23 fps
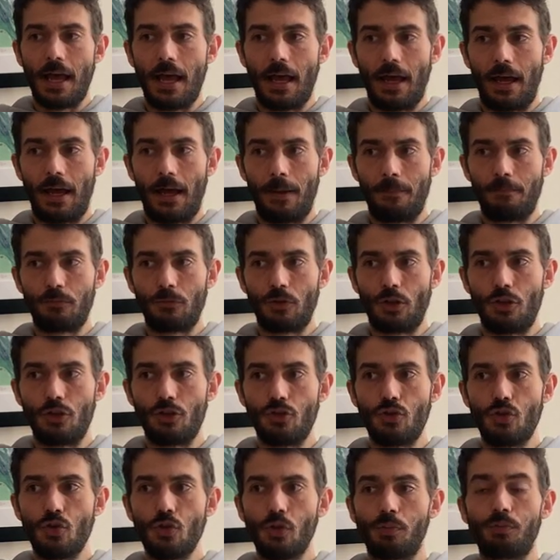uh,
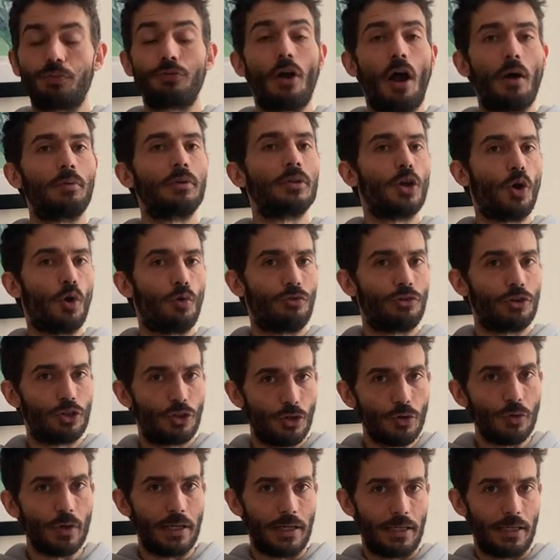you'll probably overdo it